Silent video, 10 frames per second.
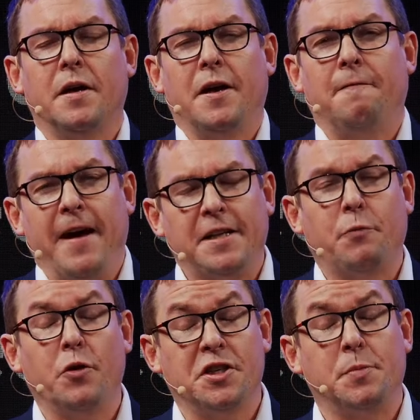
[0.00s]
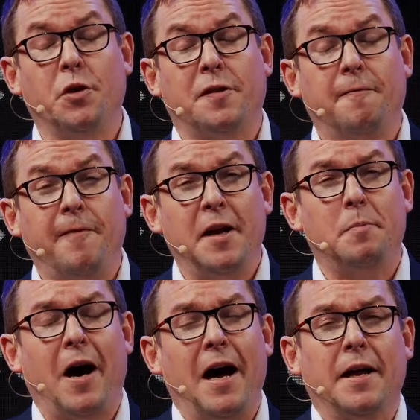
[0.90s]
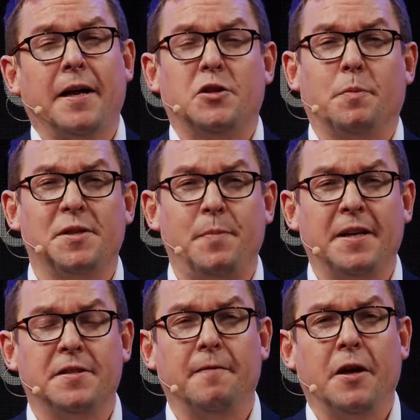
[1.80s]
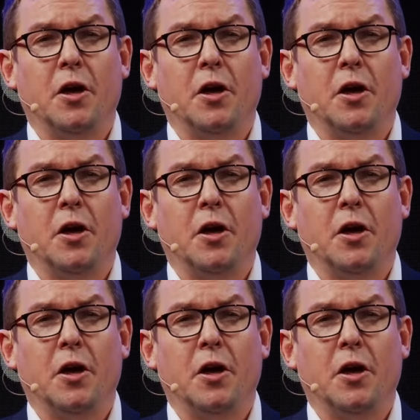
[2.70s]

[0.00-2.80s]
In fact, if we just put the Fed buying into perspective,